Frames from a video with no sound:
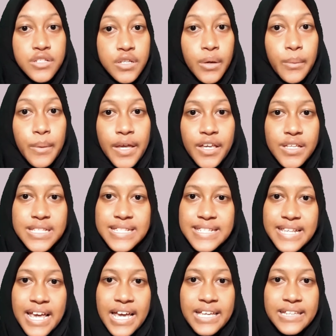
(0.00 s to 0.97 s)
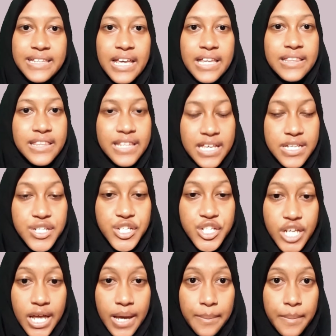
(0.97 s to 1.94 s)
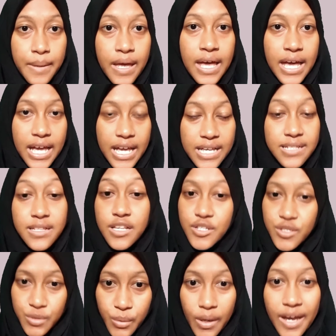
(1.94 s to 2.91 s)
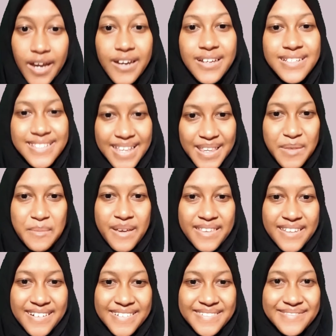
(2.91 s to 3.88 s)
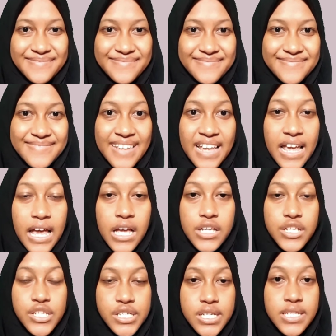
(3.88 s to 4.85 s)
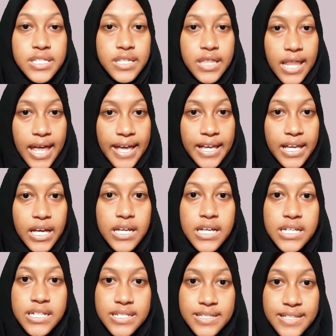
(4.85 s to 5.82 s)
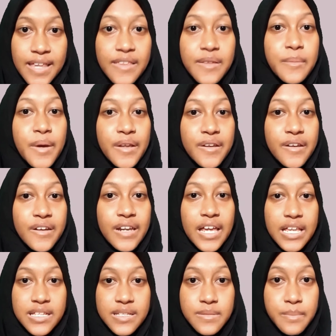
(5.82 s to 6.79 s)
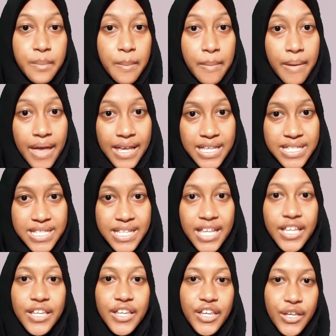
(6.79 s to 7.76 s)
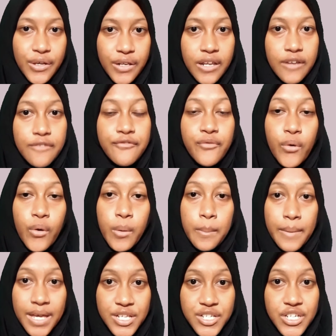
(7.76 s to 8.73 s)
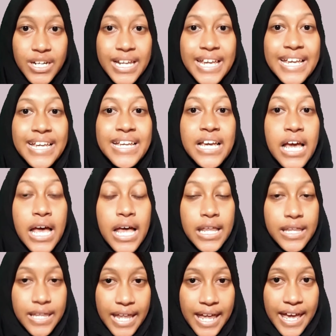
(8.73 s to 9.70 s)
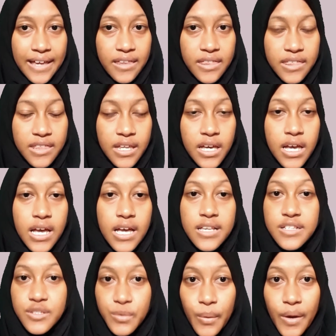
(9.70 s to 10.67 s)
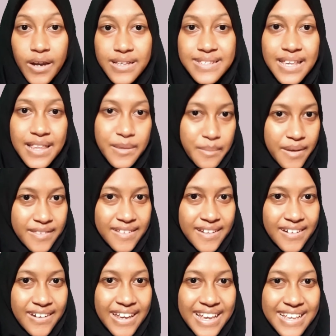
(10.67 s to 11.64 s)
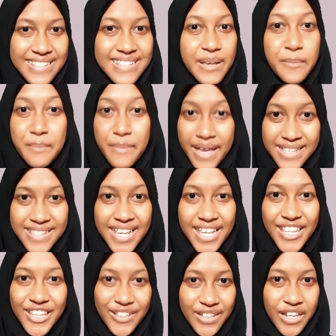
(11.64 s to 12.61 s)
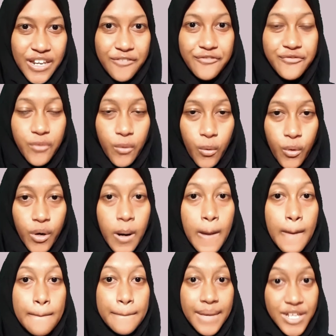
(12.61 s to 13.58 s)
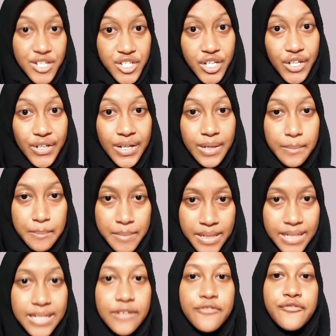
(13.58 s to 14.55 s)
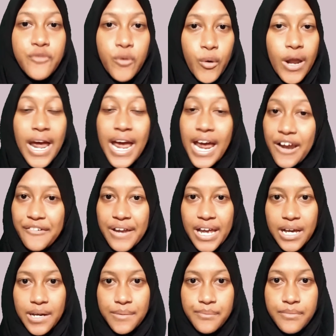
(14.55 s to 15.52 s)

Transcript: So we could say that this shape is a square centimeter. Just like a centimeter is basic unit for measuring length, a square centimeter is a basic unit for measurement for area.